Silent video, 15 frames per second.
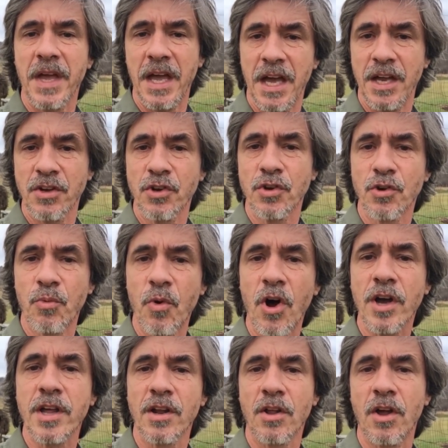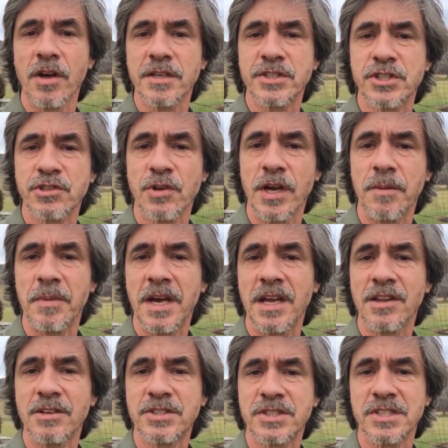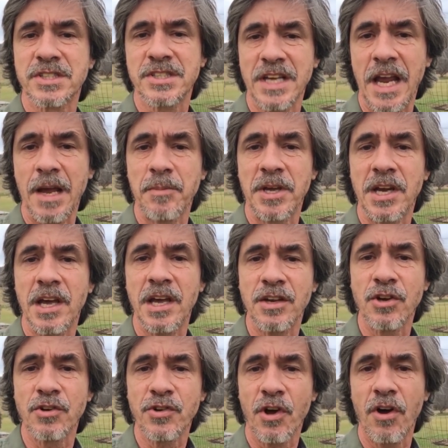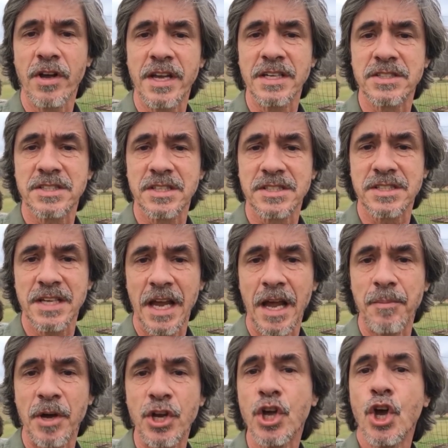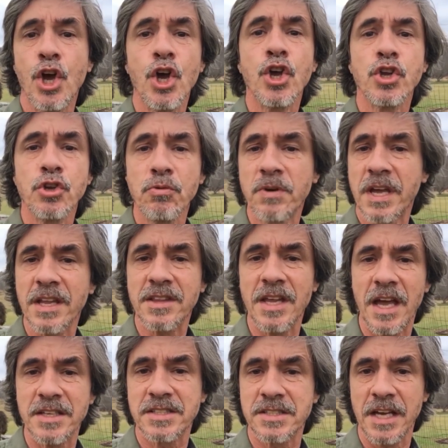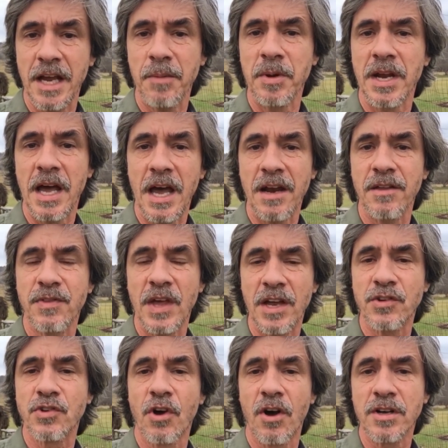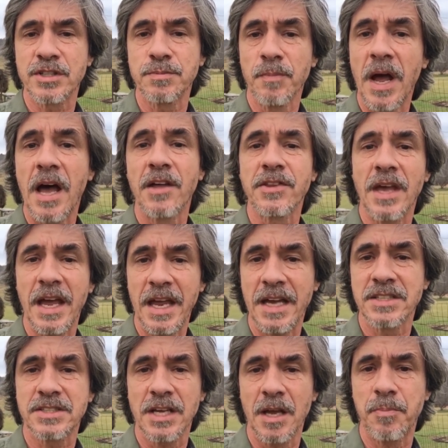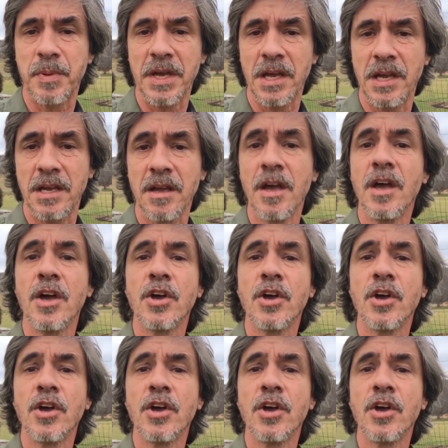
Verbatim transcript: and you're walking along a stream and there's a salmon and your dog gets the salmon, you get that salmon out of that dog's mouth ASAP.